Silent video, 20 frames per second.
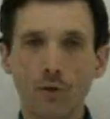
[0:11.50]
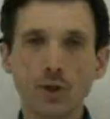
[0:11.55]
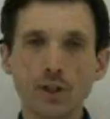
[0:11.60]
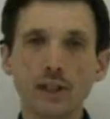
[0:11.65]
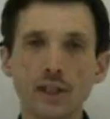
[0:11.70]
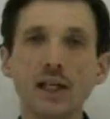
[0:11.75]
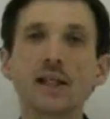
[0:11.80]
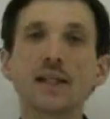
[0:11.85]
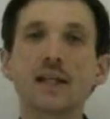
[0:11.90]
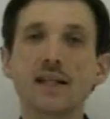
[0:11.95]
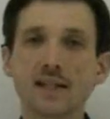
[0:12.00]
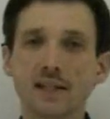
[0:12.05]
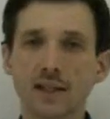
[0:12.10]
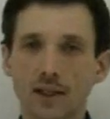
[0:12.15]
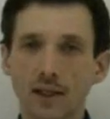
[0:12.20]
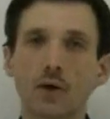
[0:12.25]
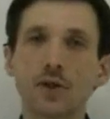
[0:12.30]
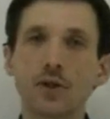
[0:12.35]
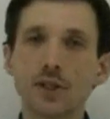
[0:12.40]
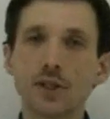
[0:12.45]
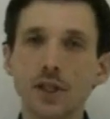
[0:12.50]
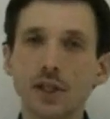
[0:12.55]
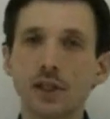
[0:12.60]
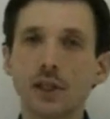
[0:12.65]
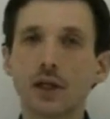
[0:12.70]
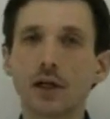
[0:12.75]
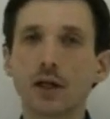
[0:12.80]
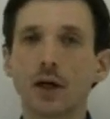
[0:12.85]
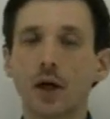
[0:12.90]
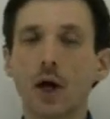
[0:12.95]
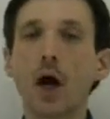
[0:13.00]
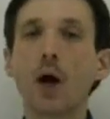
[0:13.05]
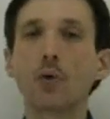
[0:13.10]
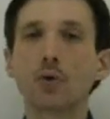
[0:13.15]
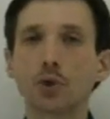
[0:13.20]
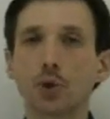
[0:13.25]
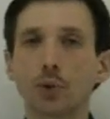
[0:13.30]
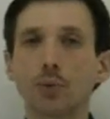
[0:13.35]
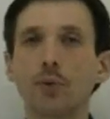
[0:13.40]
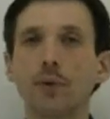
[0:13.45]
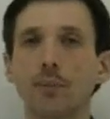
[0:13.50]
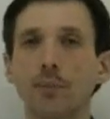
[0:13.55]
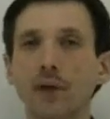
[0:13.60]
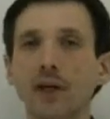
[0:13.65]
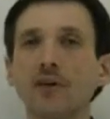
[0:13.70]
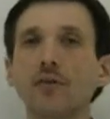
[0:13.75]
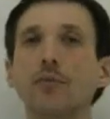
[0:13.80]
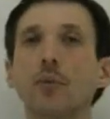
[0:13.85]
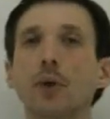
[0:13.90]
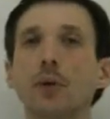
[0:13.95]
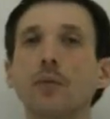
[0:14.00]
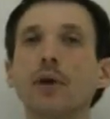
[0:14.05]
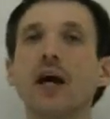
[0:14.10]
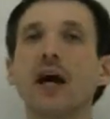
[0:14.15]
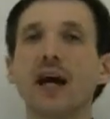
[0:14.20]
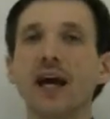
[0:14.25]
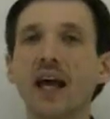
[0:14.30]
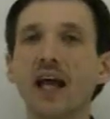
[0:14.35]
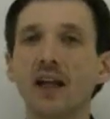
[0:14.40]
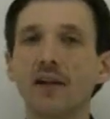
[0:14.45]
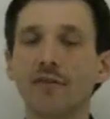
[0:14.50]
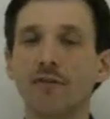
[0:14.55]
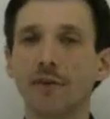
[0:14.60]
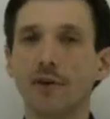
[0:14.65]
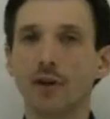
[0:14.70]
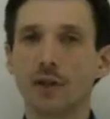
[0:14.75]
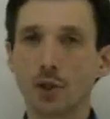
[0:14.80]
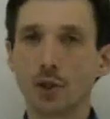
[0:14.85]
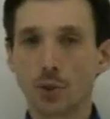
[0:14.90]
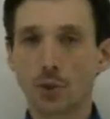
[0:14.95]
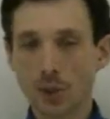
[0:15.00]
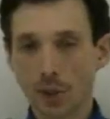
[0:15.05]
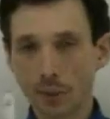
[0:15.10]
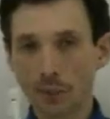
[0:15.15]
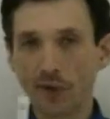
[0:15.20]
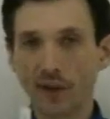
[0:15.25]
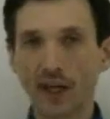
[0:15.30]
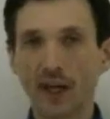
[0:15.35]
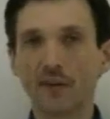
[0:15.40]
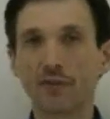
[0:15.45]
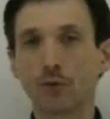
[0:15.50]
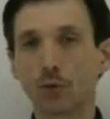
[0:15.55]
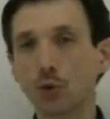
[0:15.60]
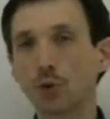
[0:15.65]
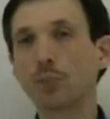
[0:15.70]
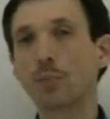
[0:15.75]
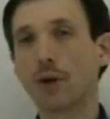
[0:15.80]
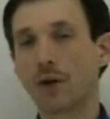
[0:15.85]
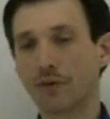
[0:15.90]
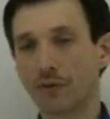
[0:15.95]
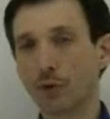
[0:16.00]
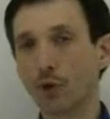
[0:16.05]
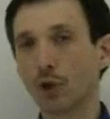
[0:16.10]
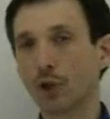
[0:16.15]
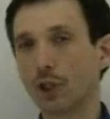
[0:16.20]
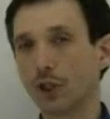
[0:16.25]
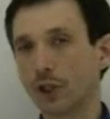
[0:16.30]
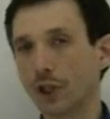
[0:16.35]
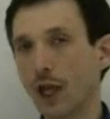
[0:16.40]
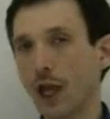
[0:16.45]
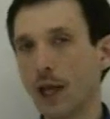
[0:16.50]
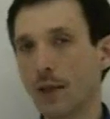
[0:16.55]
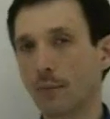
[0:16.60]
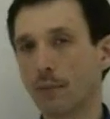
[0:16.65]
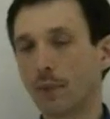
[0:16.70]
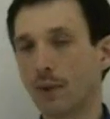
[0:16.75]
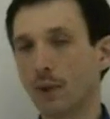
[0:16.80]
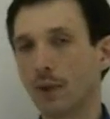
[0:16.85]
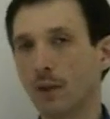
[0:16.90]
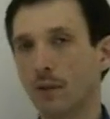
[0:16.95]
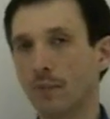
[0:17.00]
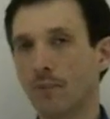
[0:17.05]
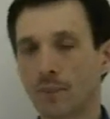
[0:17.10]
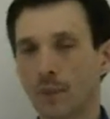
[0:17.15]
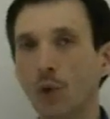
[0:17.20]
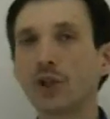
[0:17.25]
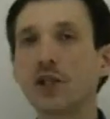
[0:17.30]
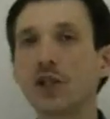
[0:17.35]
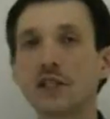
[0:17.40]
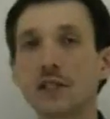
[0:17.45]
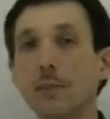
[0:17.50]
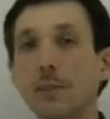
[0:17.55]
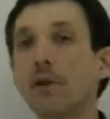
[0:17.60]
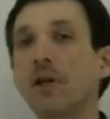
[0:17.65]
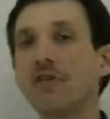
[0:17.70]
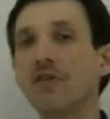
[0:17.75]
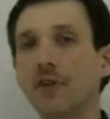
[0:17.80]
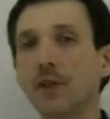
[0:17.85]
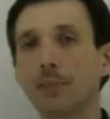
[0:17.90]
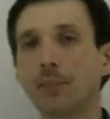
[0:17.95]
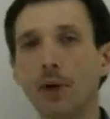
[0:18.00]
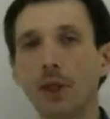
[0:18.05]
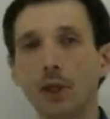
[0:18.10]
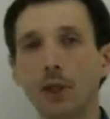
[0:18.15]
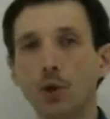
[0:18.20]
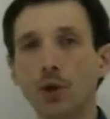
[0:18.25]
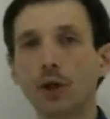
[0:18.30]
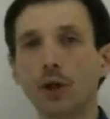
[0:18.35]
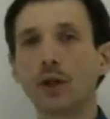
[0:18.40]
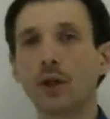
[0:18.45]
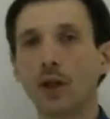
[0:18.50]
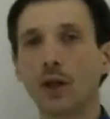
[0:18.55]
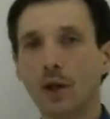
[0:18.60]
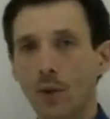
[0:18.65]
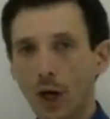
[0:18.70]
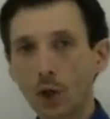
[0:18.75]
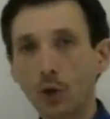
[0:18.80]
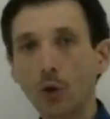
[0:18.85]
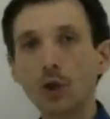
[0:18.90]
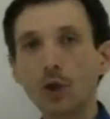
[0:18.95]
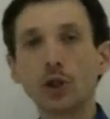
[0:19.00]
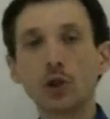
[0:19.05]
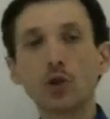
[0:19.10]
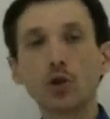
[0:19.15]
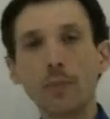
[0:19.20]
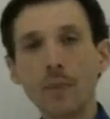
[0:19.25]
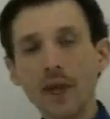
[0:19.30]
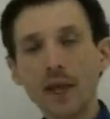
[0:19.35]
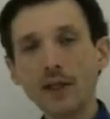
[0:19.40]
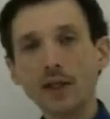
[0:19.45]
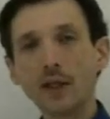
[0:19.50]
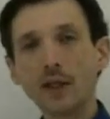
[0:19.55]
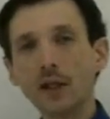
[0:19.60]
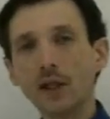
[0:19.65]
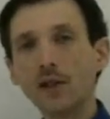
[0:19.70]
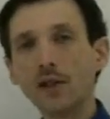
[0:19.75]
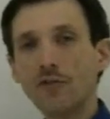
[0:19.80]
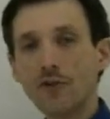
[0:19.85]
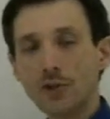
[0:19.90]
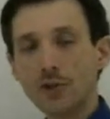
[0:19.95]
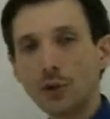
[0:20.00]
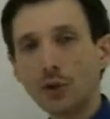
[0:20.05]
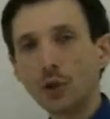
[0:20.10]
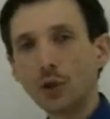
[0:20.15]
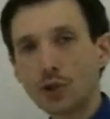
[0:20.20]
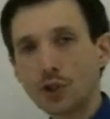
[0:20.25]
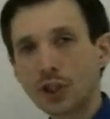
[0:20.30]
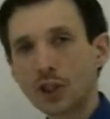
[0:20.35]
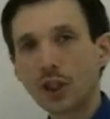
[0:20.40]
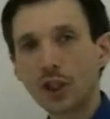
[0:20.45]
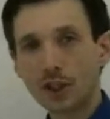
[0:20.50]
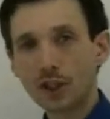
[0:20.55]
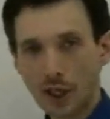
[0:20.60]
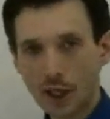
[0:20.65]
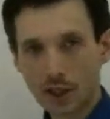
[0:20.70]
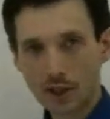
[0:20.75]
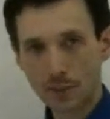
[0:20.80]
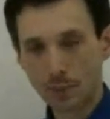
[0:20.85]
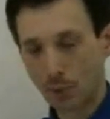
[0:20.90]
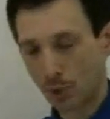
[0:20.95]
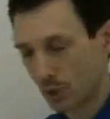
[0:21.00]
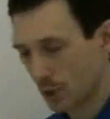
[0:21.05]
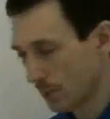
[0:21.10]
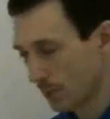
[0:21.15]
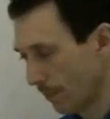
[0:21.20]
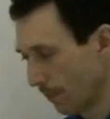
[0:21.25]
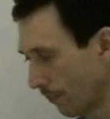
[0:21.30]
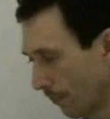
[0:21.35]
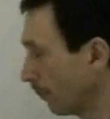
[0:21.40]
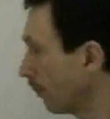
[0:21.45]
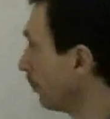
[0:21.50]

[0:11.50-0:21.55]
First, let us consider how should we breathe when we are healthy, so that we have good breath holding time. What is a breathing pattern according to medical and physiological textbooks?